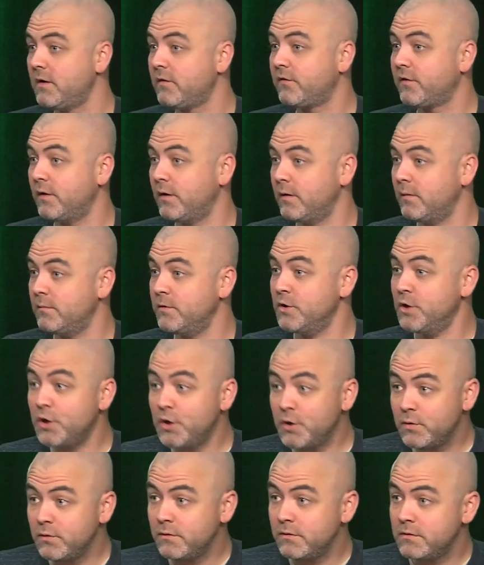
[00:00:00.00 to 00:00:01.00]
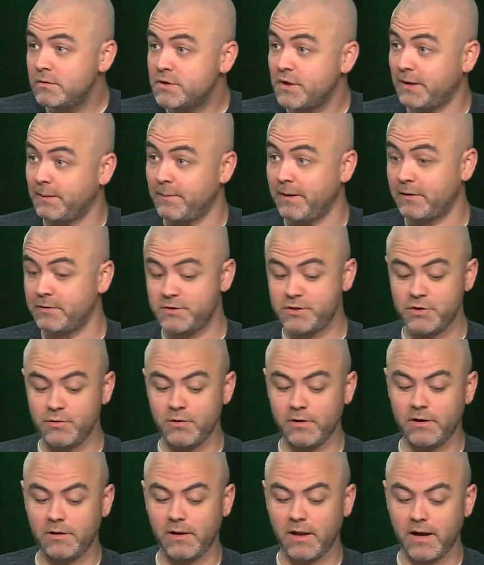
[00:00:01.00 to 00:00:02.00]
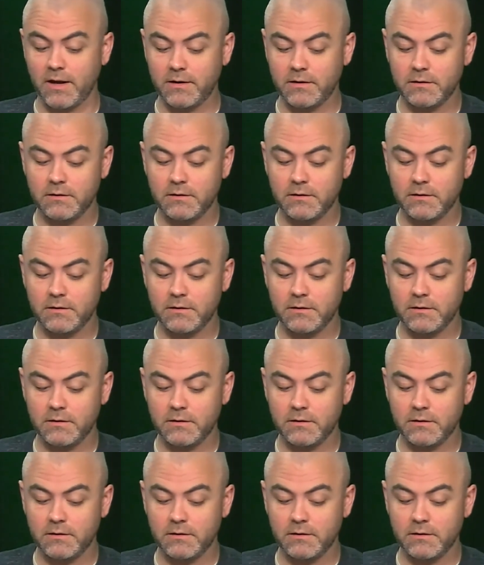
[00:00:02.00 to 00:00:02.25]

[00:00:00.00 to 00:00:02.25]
From noon till about 2 o'clock.